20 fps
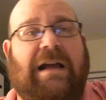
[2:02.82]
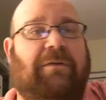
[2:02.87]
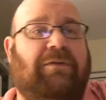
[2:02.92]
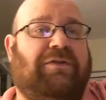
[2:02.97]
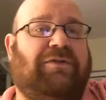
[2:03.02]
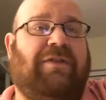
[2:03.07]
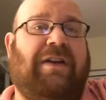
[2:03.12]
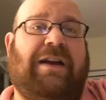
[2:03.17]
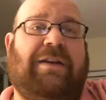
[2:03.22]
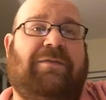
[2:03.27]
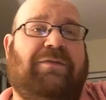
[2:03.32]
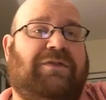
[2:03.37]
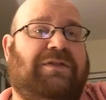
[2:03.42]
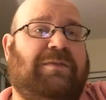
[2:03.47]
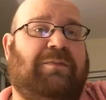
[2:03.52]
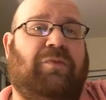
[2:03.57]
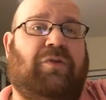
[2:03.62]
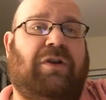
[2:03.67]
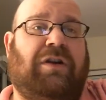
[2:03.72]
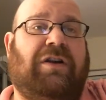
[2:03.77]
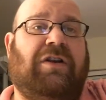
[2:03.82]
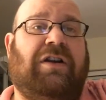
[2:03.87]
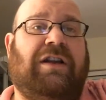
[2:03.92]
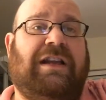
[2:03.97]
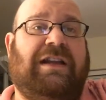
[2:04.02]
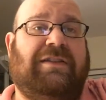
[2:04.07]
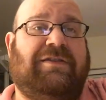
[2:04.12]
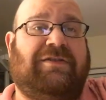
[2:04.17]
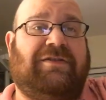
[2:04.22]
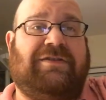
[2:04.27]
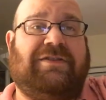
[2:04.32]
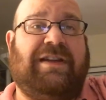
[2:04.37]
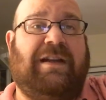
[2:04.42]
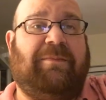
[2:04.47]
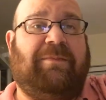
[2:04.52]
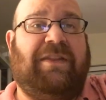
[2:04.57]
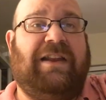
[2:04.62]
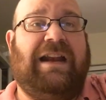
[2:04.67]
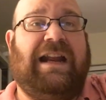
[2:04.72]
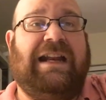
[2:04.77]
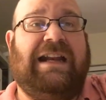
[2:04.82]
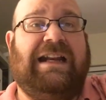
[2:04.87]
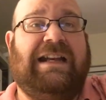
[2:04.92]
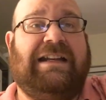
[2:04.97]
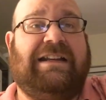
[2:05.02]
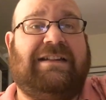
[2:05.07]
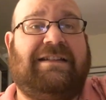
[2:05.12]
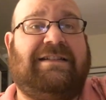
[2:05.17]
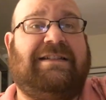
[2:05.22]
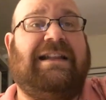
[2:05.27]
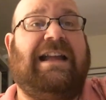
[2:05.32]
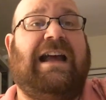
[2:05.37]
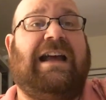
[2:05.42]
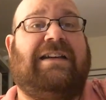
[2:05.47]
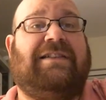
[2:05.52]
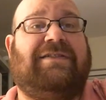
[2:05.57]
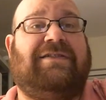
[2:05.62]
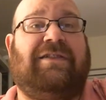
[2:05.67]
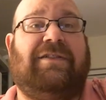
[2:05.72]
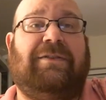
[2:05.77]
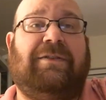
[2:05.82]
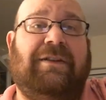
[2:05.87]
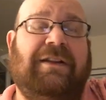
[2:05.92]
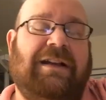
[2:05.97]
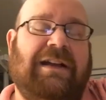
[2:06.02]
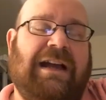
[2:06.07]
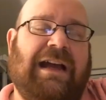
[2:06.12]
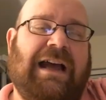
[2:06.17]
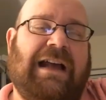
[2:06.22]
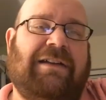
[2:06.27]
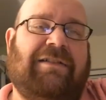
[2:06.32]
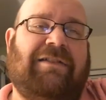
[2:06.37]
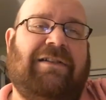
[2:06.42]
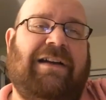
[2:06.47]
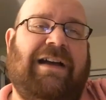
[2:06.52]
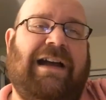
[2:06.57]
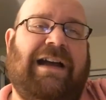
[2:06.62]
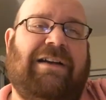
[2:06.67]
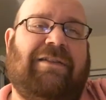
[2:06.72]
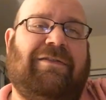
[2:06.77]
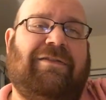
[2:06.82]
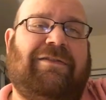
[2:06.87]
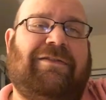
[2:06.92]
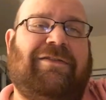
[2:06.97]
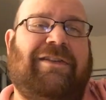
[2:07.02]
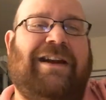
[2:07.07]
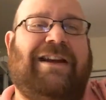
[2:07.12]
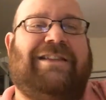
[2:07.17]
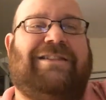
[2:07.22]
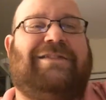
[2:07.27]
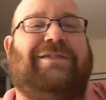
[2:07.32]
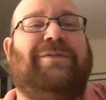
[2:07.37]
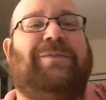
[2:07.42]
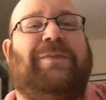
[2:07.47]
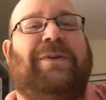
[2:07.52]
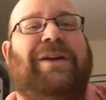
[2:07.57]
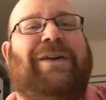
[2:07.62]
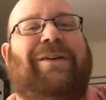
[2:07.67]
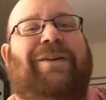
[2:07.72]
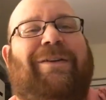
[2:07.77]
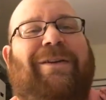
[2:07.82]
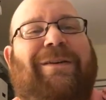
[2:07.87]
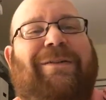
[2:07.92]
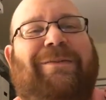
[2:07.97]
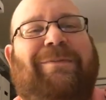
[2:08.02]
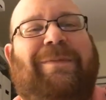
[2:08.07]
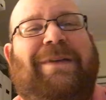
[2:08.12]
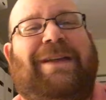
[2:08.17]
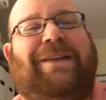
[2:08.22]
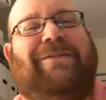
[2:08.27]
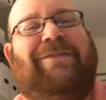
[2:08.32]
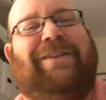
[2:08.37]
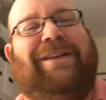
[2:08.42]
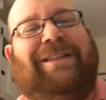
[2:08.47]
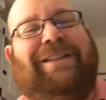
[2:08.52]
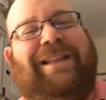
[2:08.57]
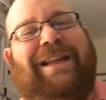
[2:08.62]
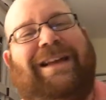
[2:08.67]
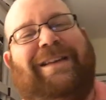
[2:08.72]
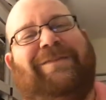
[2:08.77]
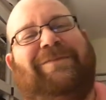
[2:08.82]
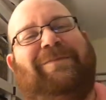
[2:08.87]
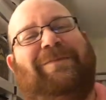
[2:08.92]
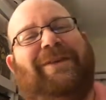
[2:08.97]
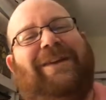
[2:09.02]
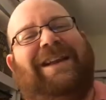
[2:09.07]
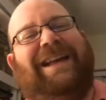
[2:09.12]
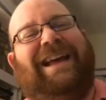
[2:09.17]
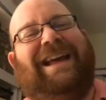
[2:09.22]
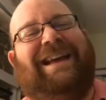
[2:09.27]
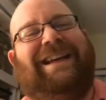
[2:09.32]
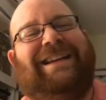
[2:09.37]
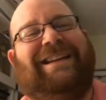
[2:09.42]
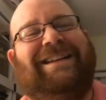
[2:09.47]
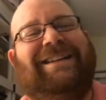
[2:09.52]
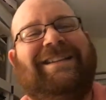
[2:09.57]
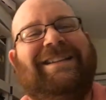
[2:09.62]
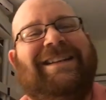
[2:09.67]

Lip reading: I was ready for some more cookies or something. I needed a snack, so I don't know how great a superhero I would be in real life, but hey.